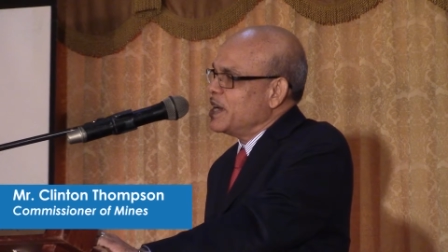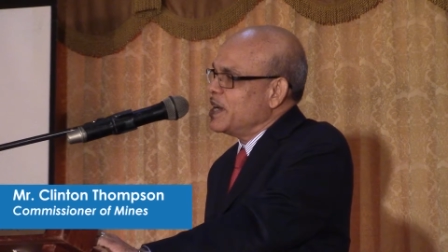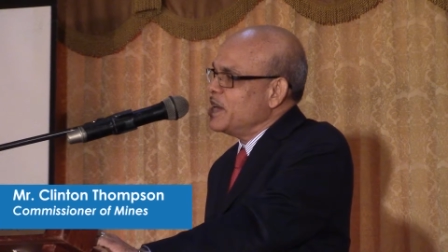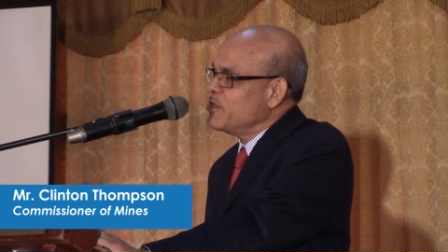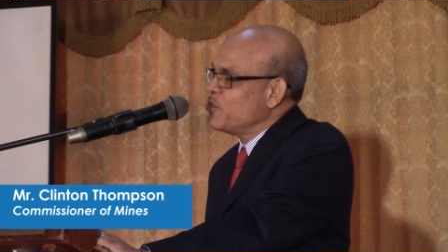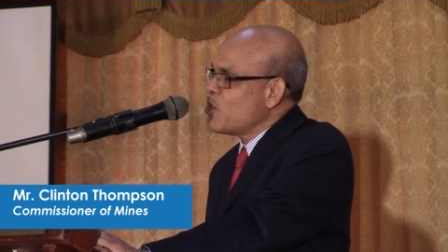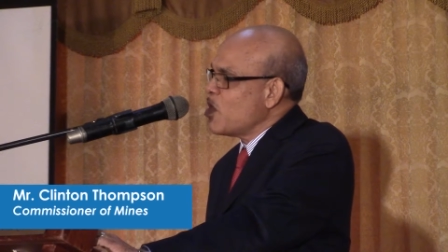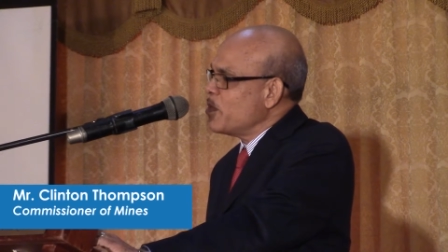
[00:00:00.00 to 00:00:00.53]

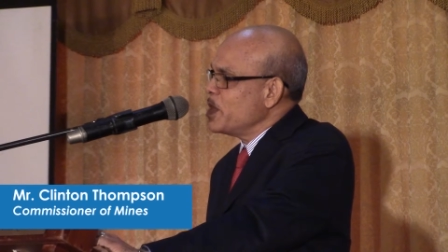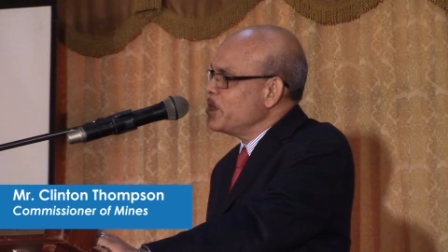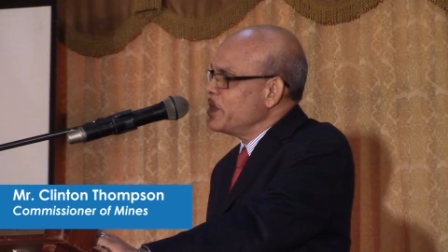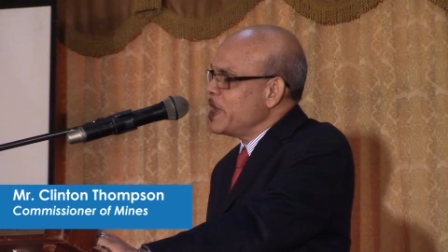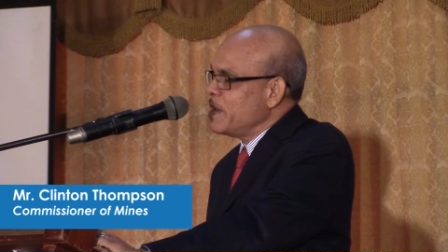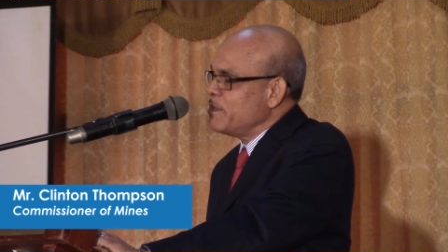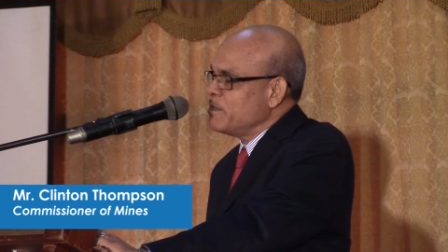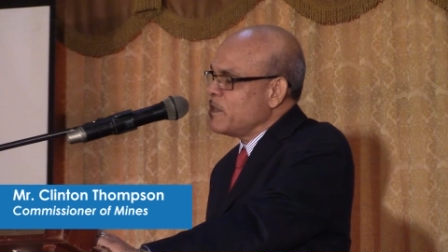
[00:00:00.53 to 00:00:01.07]
informing
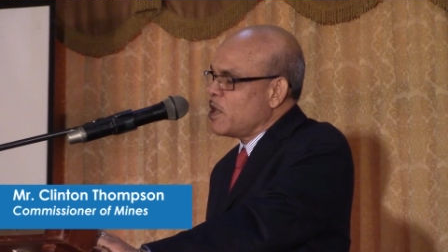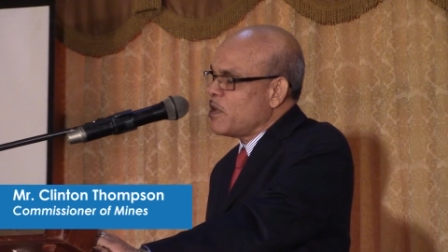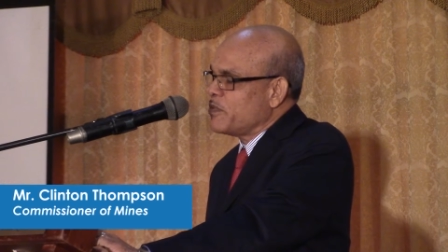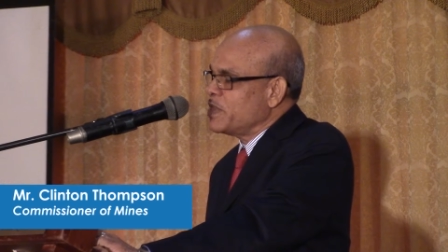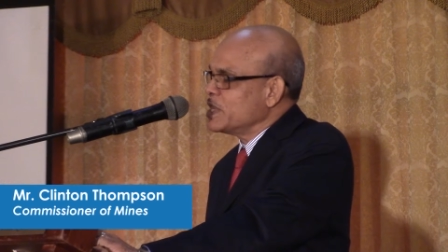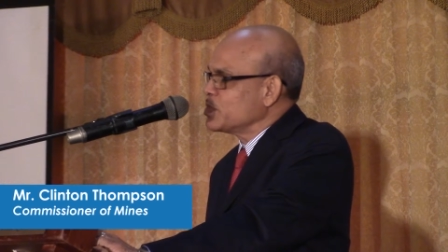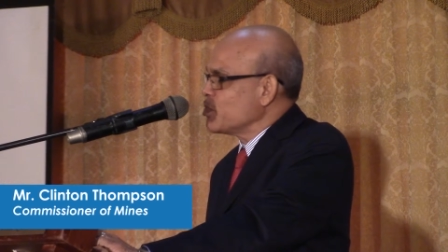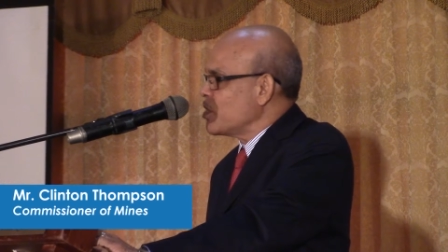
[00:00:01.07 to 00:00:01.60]
them of
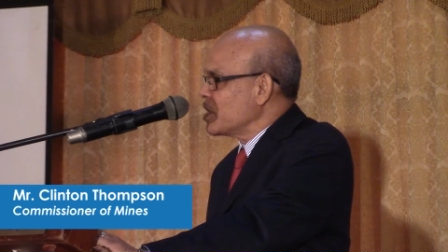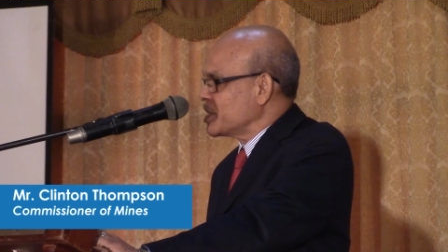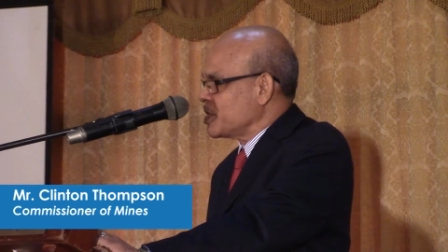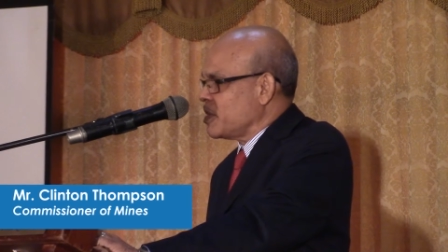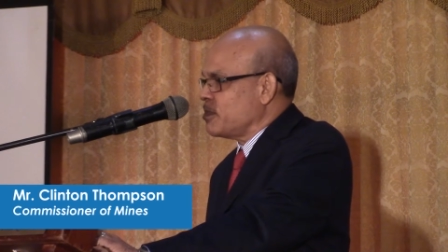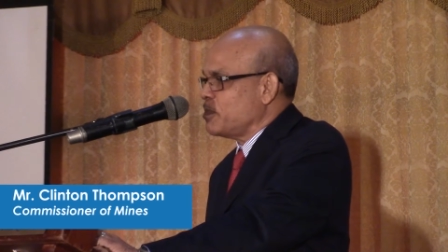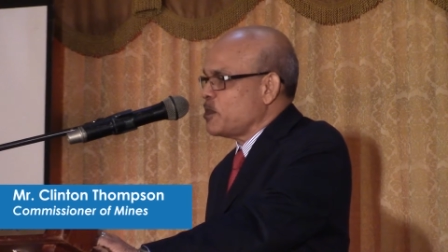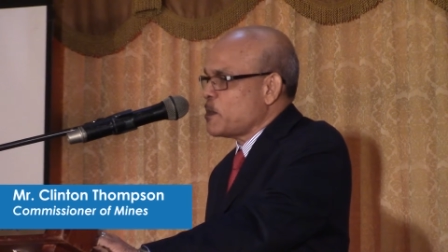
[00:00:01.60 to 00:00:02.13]
this
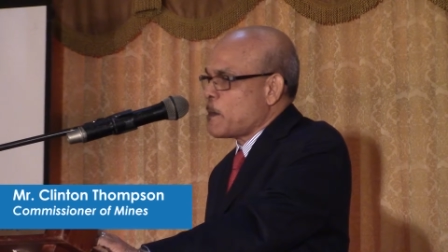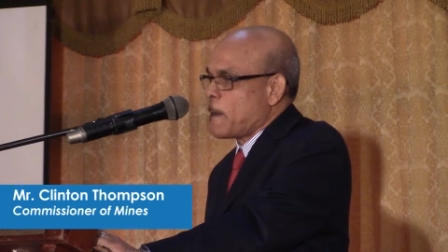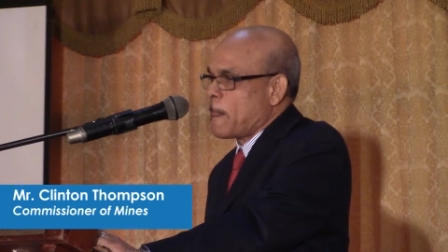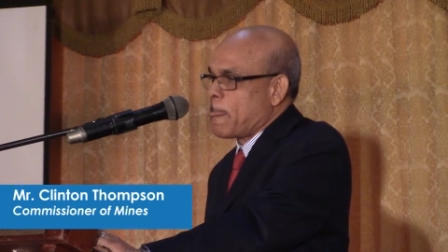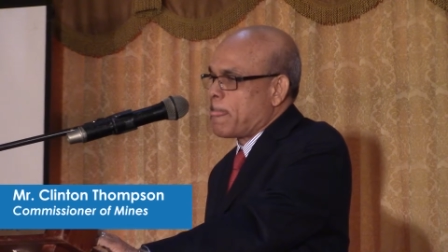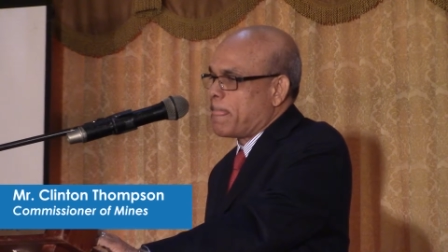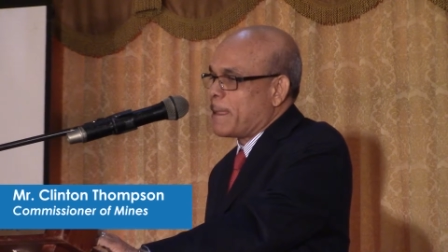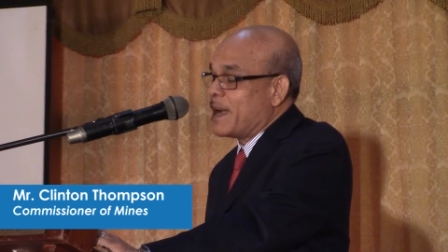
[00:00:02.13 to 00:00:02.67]
workshop
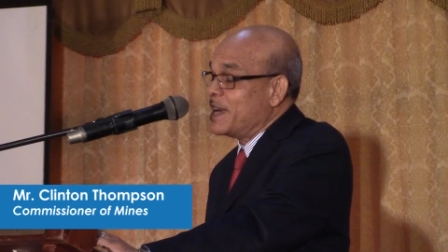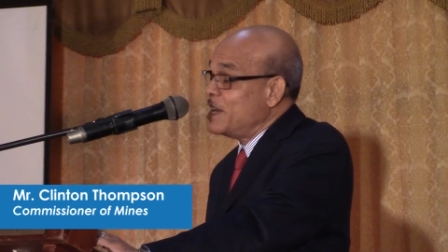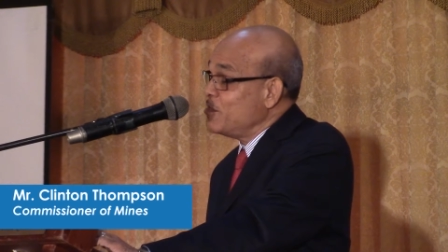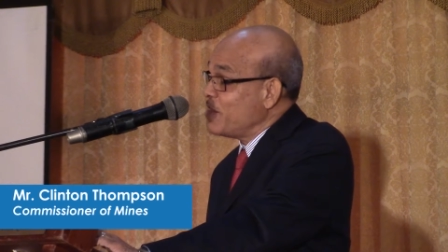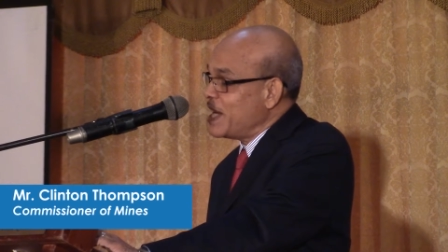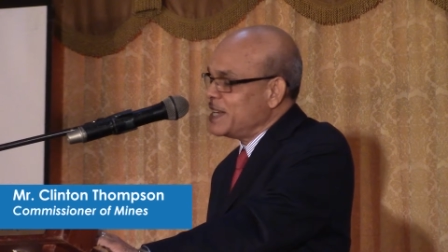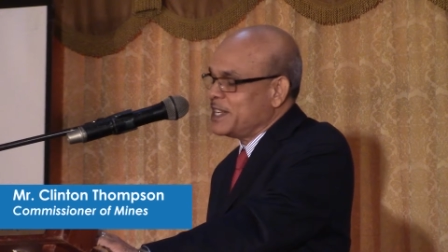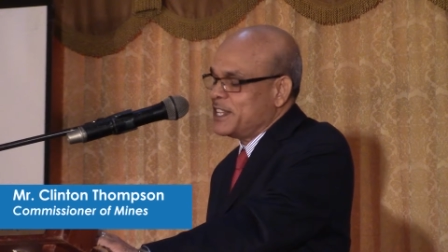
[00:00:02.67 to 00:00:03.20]
and
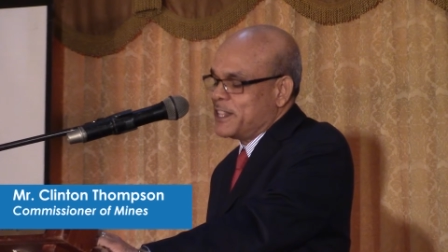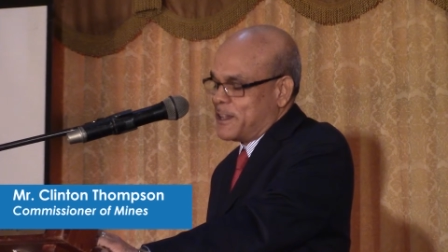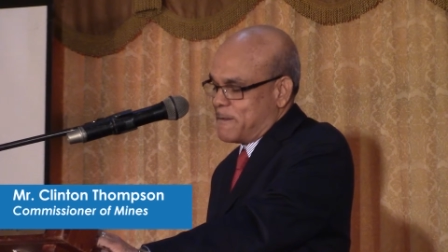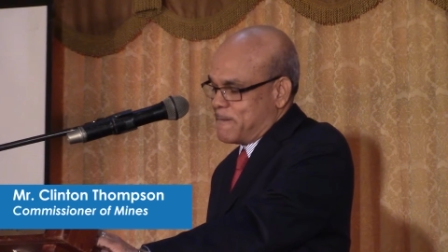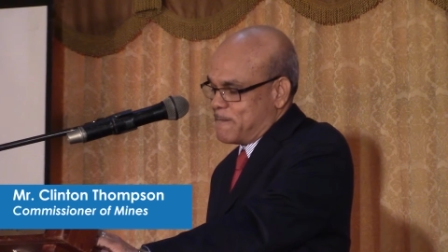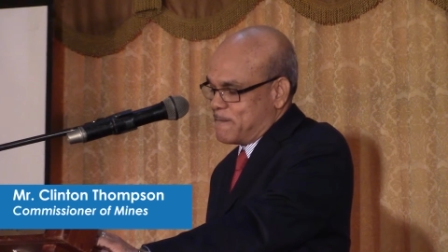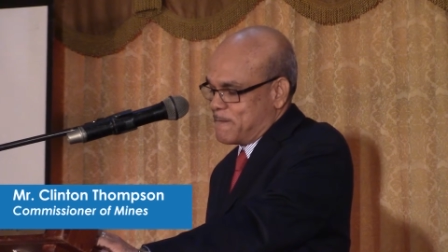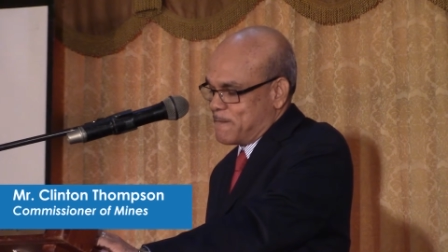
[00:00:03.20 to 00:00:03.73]
inviting
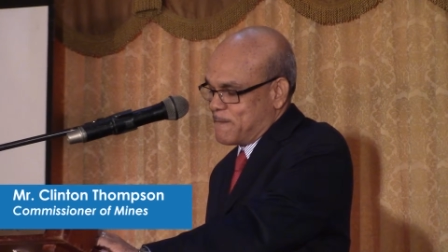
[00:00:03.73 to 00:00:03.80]
them,